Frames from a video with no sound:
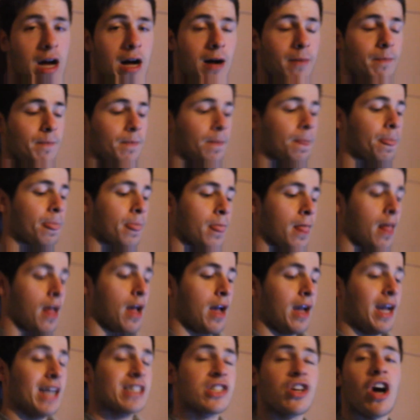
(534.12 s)
um,
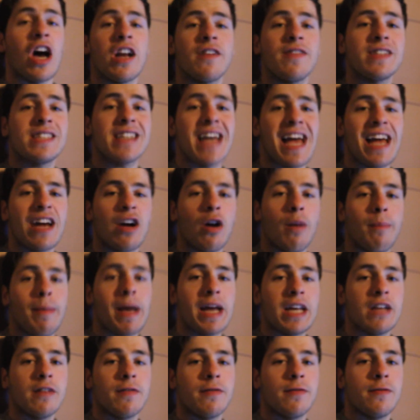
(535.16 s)
it's kind of a take on
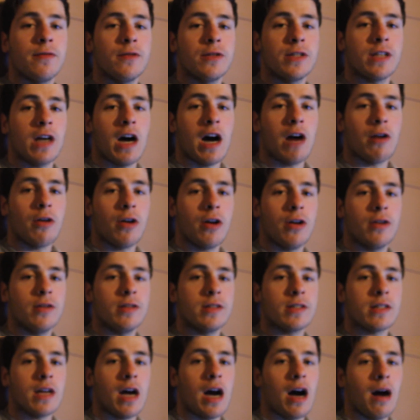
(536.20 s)
Matty
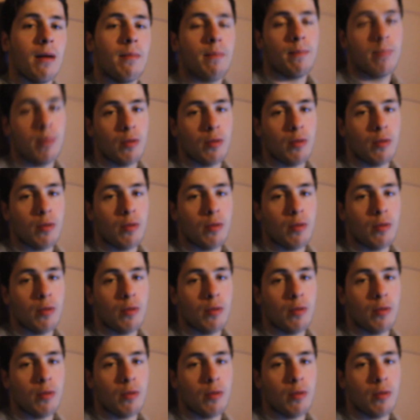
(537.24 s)
Fusaro's uh,